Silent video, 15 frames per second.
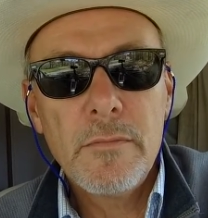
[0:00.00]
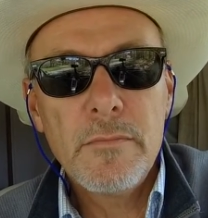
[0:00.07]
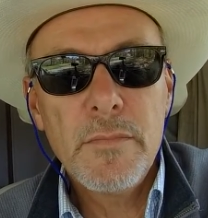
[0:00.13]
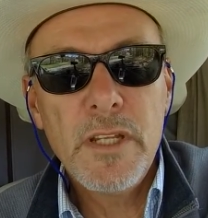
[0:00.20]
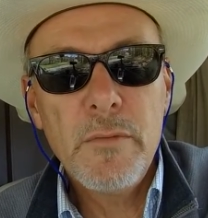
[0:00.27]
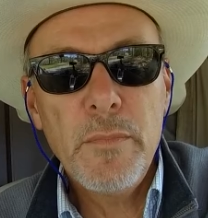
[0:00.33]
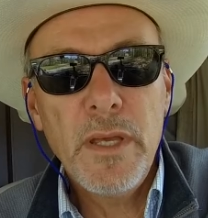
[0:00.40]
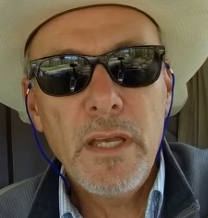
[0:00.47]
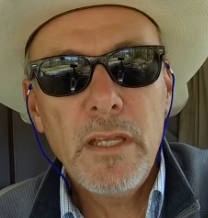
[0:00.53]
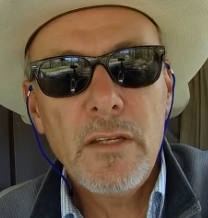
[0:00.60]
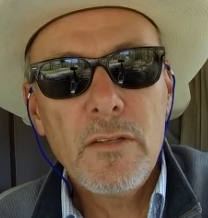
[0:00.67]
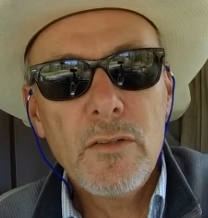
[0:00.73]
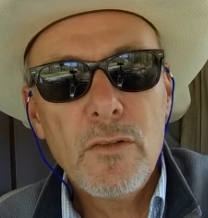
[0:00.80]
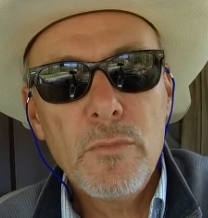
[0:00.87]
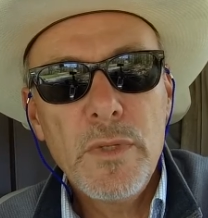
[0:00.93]
mid-May
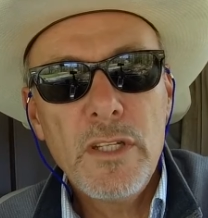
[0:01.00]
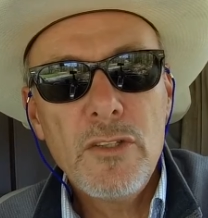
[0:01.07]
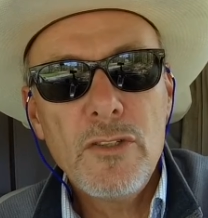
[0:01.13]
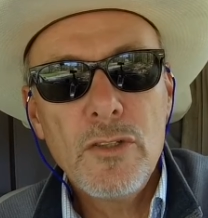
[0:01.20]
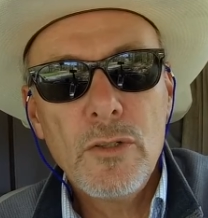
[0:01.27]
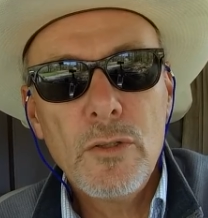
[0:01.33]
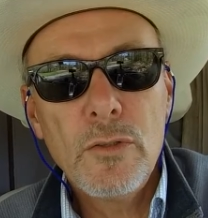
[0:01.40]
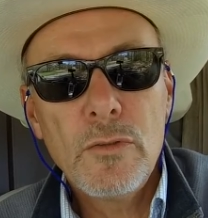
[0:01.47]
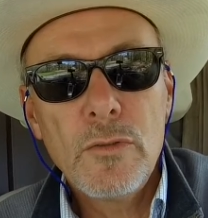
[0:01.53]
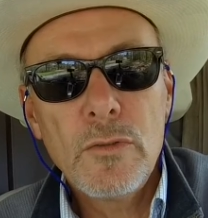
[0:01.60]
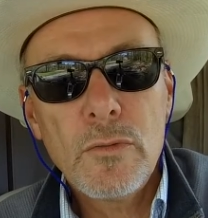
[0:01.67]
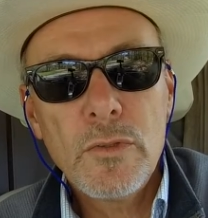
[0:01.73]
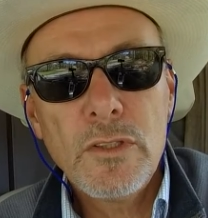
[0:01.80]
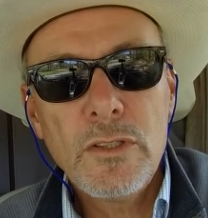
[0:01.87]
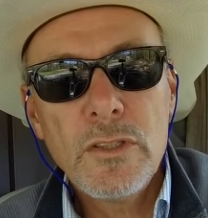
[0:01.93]
to mid-June,
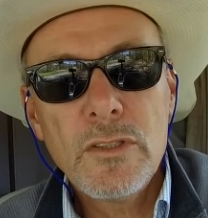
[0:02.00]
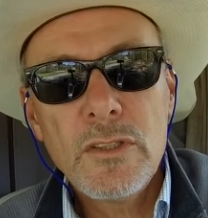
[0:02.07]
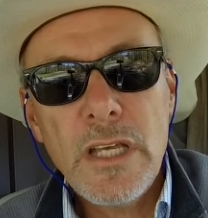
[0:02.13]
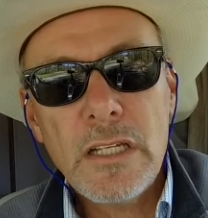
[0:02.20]
which is